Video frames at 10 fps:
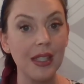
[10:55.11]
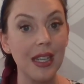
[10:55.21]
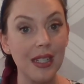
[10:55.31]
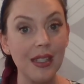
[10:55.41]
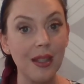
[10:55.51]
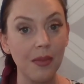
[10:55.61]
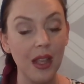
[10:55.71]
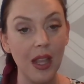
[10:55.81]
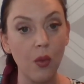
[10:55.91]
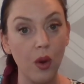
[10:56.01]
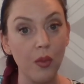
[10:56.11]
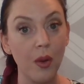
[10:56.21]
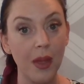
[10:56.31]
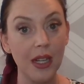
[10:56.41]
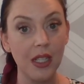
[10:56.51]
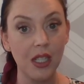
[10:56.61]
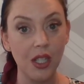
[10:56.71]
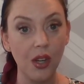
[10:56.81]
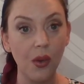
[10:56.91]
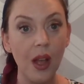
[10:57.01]
they did something they weren't permitted to
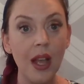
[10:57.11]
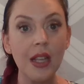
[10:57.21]
do.